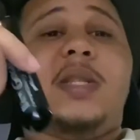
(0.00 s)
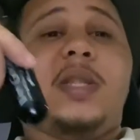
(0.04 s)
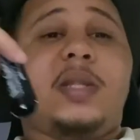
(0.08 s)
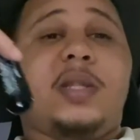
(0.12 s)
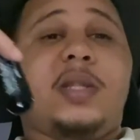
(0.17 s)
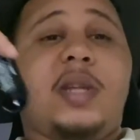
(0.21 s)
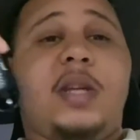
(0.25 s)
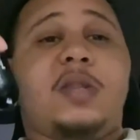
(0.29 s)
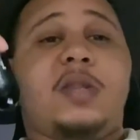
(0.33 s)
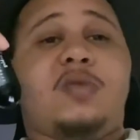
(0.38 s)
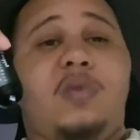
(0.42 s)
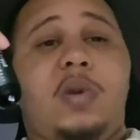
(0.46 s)
It
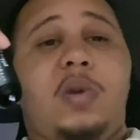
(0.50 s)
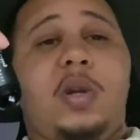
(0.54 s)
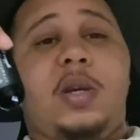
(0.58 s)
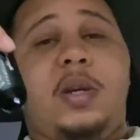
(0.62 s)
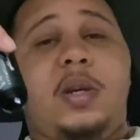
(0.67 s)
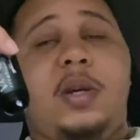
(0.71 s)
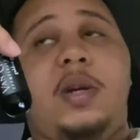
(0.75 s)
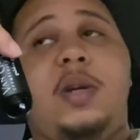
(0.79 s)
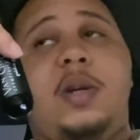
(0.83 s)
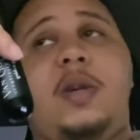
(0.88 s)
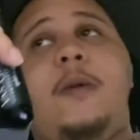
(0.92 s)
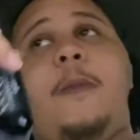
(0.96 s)
tastes really
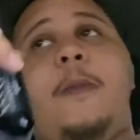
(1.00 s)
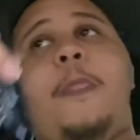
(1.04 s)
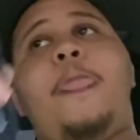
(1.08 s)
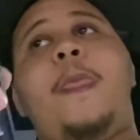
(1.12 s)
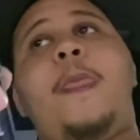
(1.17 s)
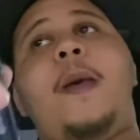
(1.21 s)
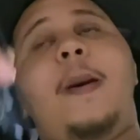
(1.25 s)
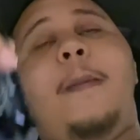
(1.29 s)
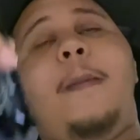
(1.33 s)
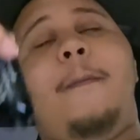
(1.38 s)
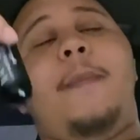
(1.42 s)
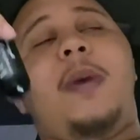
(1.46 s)
good.
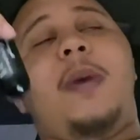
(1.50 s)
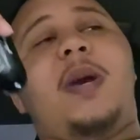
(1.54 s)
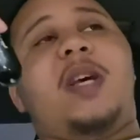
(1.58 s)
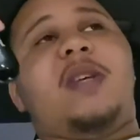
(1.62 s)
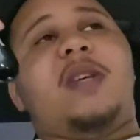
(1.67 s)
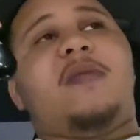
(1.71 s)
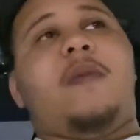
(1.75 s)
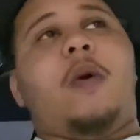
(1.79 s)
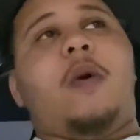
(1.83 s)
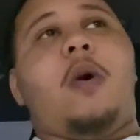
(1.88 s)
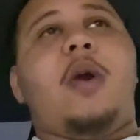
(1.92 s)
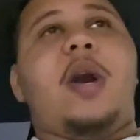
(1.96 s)
But as
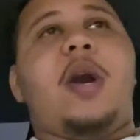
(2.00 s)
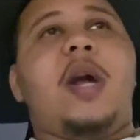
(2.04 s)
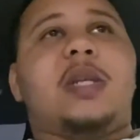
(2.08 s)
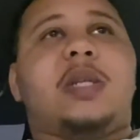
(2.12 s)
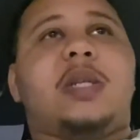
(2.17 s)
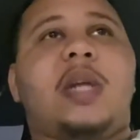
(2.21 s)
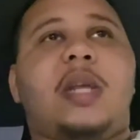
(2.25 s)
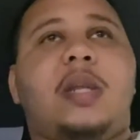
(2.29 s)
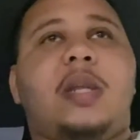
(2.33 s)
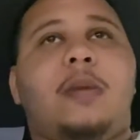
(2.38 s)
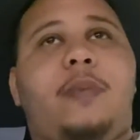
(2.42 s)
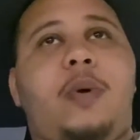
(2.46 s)
far as
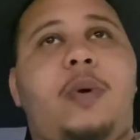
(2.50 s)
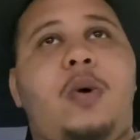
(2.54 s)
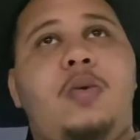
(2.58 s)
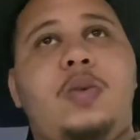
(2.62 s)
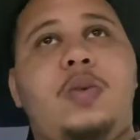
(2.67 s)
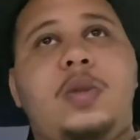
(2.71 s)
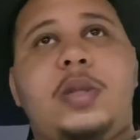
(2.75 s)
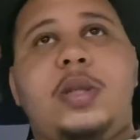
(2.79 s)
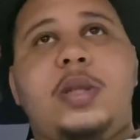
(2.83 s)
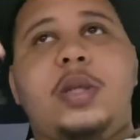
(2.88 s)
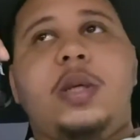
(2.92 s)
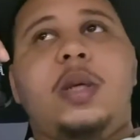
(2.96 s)
like the
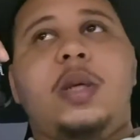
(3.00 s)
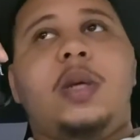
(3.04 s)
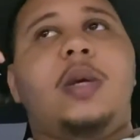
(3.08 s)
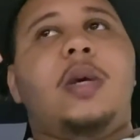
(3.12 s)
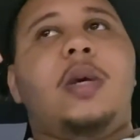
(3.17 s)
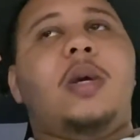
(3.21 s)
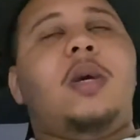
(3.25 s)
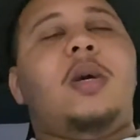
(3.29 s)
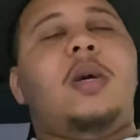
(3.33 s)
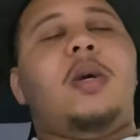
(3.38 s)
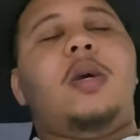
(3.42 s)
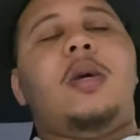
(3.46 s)
potency,
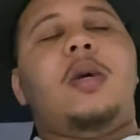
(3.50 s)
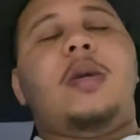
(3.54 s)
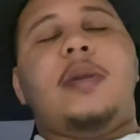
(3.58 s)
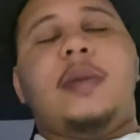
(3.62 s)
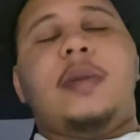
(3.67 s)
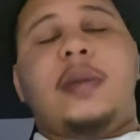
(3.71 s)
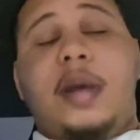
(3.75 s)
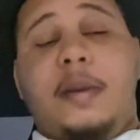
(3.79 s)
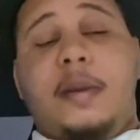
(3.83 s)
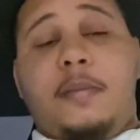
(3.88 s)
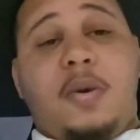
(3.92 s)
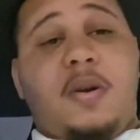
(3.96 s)

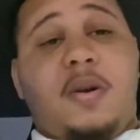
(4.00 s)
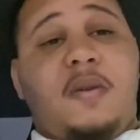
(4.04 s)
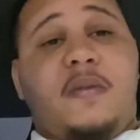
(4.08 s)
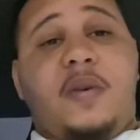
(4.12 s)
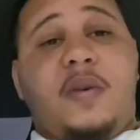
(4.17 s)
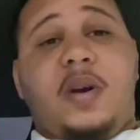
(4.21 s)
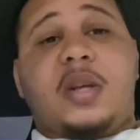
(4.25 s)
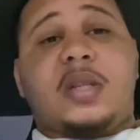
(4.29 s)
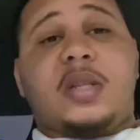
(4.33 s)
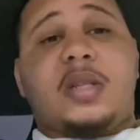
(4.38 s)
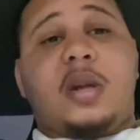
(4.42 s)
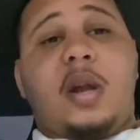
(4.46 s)
that
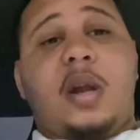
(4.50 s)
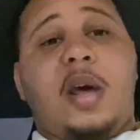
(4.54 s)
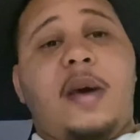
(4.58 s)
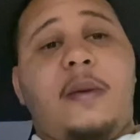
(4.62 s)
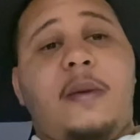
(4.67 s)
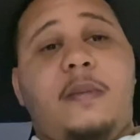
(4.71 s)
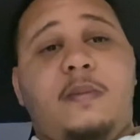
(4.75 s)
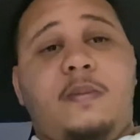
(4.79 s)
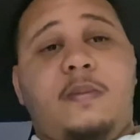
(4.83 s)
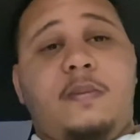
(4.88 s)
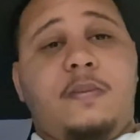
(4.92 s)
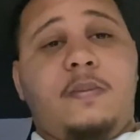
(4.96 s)
motherfucker slap.
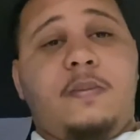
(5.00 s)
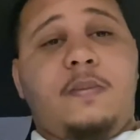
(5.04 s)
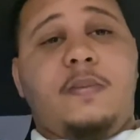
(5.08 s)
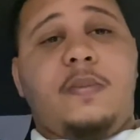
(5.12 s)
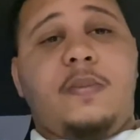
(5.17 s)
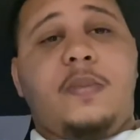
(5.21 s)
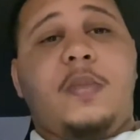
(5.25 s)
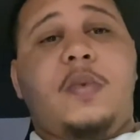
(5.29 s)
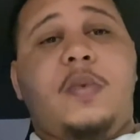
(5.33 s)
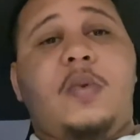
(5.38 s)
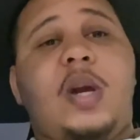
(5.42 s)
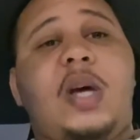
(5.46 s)

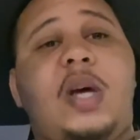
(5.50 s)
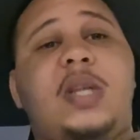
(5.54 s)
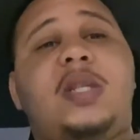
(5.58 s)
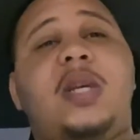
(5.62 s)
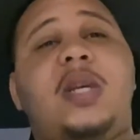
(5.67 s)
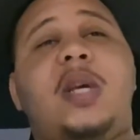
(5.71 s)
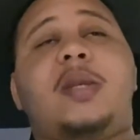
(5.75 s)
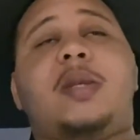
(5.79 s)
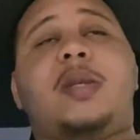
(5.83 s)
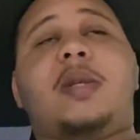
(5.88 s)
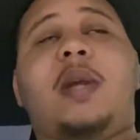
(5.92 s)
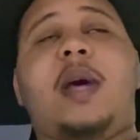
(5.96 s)
When I say
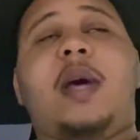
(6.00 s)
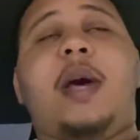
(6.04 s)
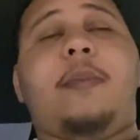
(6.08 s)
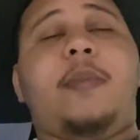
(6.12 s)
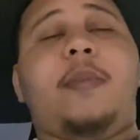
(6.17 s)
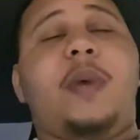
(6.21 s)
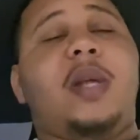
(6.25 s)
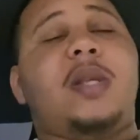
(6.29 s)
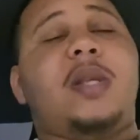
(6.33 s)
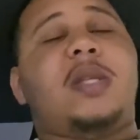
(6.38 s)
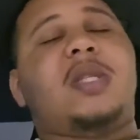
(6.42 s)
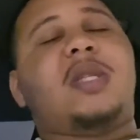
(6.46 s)
it slap,
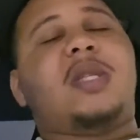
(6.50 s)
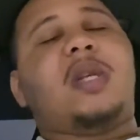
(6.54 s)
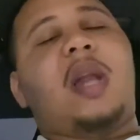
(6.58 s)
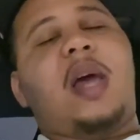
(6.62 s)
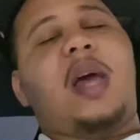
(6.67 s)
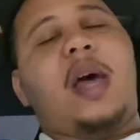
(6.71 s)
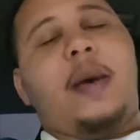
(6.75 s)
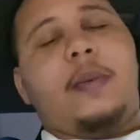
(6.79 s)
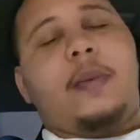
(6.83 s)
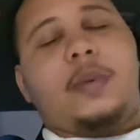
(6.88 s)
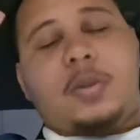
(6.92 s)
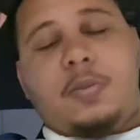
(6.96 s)
it
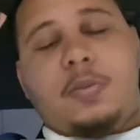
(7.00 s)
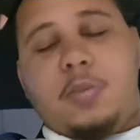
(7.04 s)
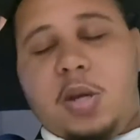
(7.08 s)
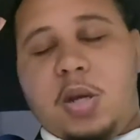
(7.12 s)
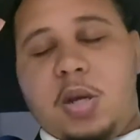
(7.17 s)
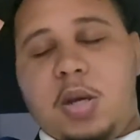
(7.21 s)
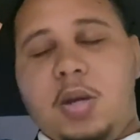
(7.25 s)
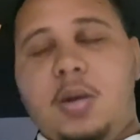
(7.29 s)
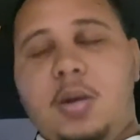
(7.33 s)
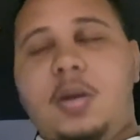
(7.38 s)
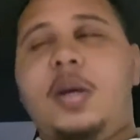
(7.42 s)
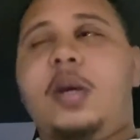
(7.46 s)
slaps,
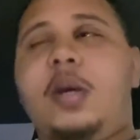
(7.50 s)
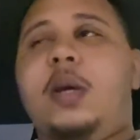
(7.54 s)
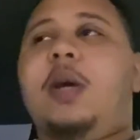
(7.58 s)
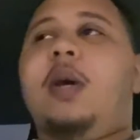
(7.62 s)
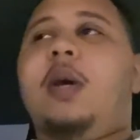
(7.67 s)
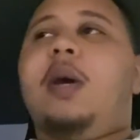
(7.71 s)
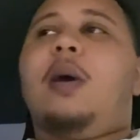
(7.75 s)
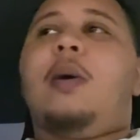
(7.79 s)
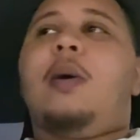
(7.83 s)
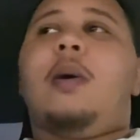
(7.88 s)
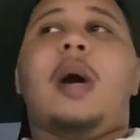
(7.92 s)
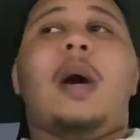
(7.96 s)
man.
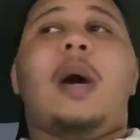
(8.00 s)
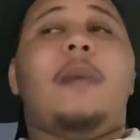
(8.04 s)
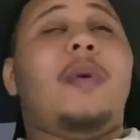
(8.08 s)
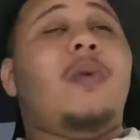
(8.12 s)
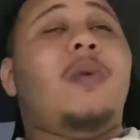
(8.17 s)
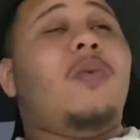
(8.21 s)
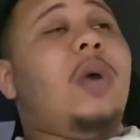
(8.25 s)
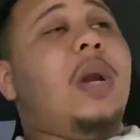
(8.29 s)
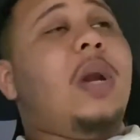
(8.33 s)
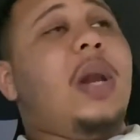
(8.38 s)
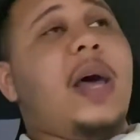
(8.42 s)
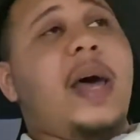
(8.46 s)
I be
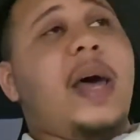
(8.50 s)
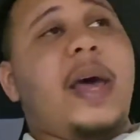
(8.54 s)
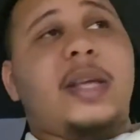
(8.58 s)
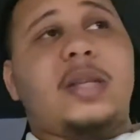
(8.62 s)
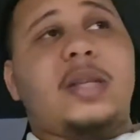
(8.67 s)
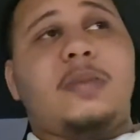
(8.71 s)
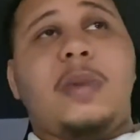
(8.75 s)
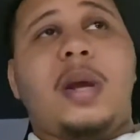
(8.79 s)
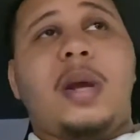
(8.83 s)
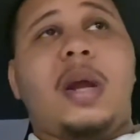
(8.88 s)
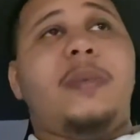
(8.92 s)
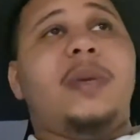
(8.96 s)
relaxed,
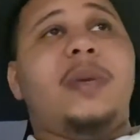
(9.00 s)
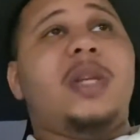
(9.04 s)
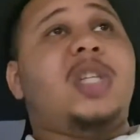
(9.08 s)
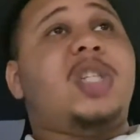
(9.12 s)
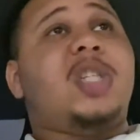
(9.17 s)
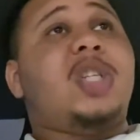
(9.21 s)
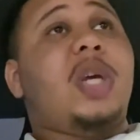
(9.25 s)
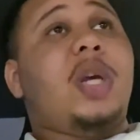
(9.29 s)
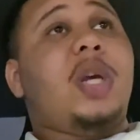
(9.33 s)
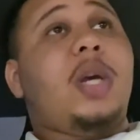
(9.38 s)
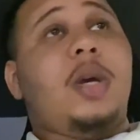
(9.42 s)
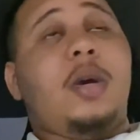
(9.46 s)
man. I be
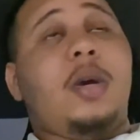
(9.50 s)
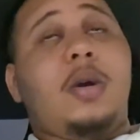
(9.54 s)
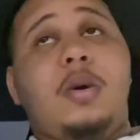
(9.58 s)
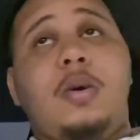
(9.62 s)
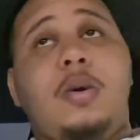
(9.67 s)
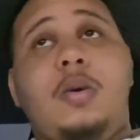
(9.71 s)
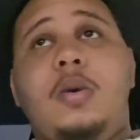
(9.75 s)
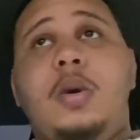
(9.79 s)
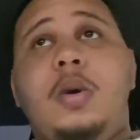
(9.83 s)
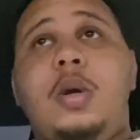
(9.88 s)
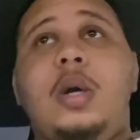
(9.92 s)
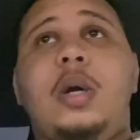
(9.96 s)
chill.